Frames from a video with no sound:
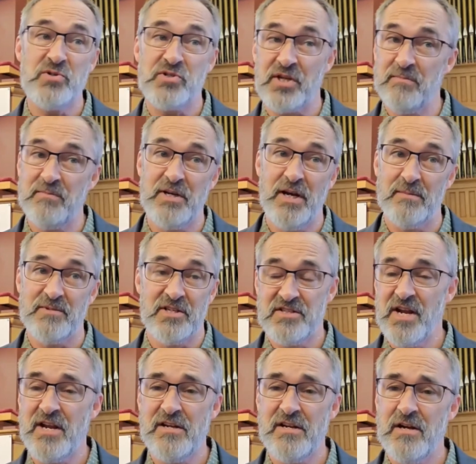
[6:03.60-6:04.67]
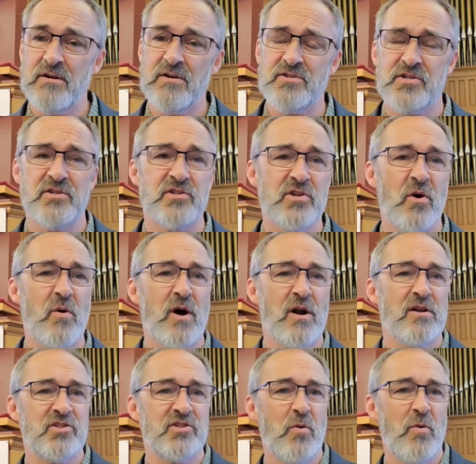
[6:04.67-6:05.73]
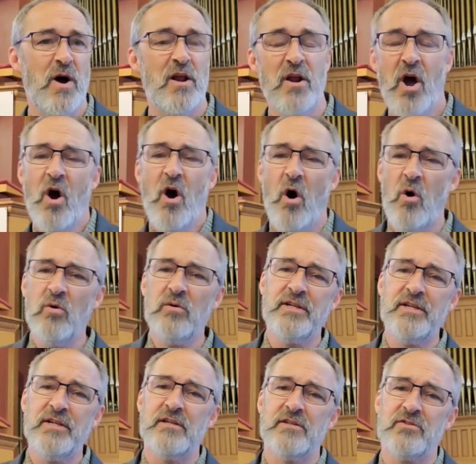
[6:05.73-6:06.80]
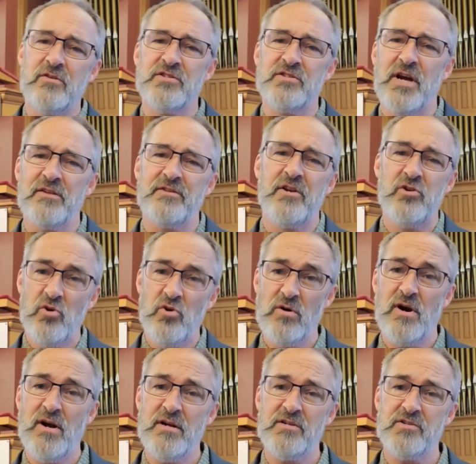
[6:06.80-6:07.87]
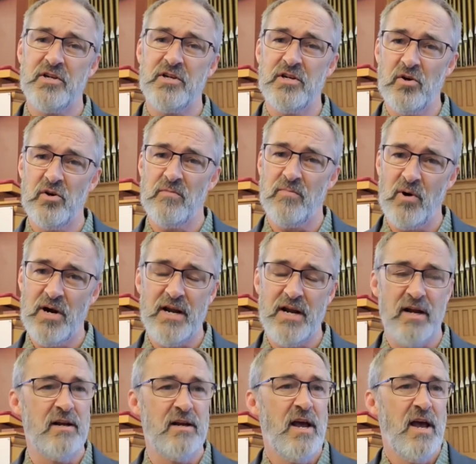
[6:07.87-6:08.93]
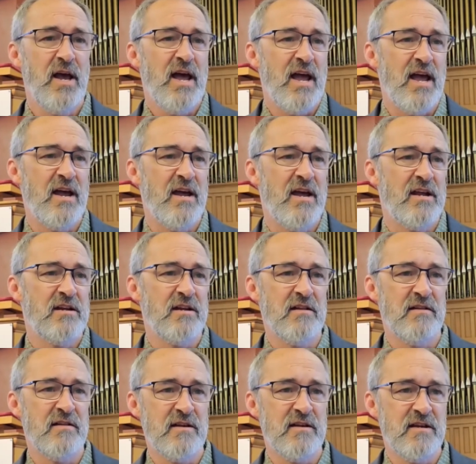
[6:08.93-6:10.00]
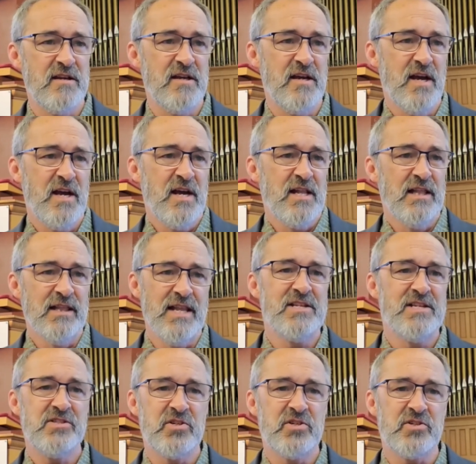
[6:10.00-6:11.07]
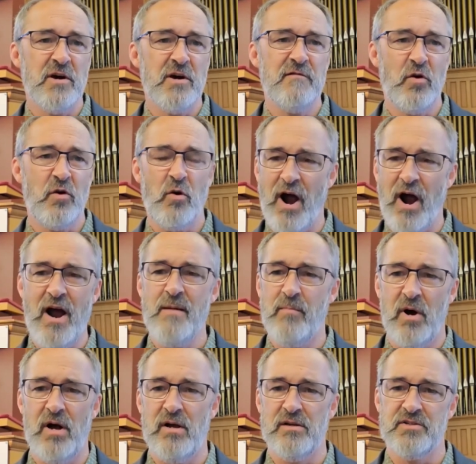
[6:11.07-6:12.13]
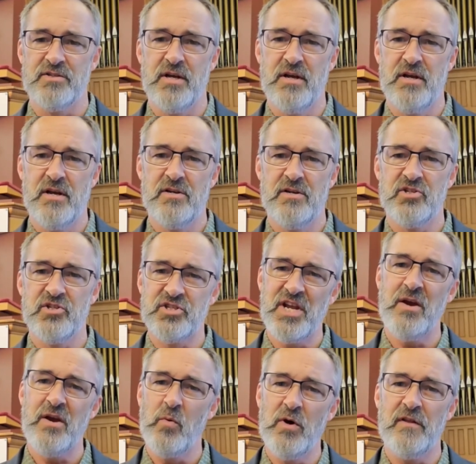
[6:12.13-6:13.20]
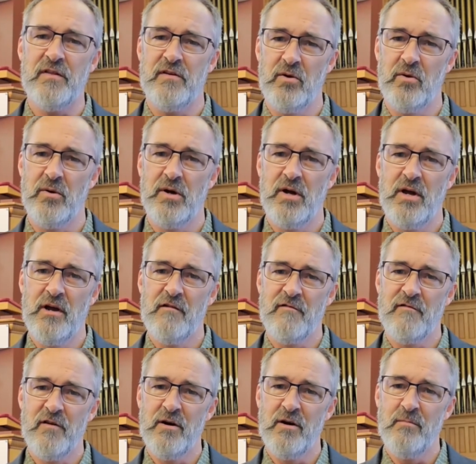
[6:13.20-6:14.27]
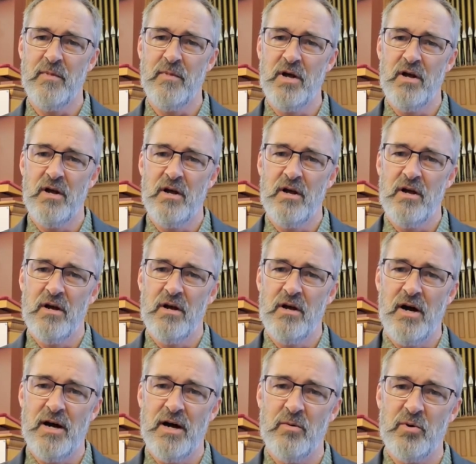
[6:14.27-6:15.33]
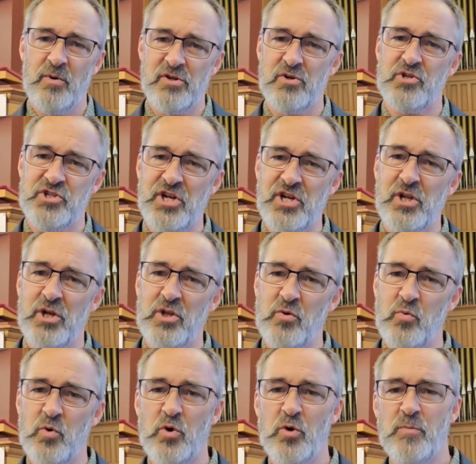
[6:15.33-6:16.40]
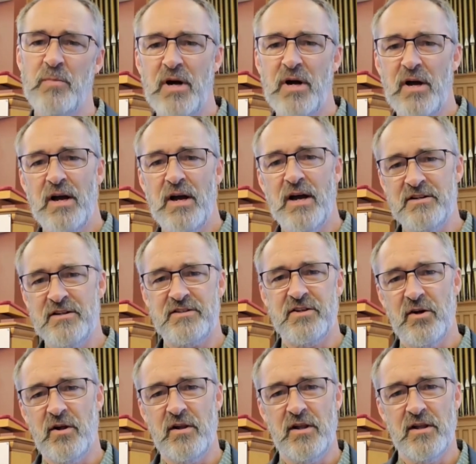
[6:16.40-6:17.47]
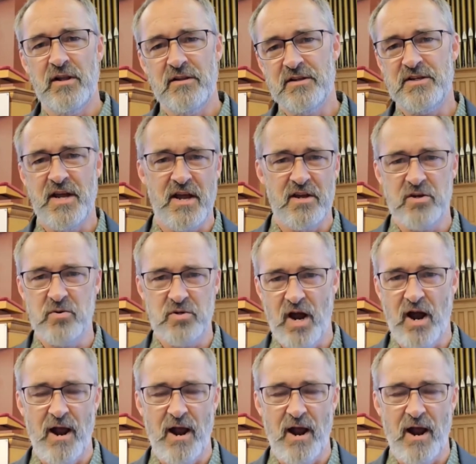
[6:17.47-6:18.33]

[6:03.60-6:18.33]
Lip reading: be up to 10 years and so on and so on. Only, it turns out, the neurons in your brain and the lenses of your eyeballs stay with you from when you're still in the womb until the day you die.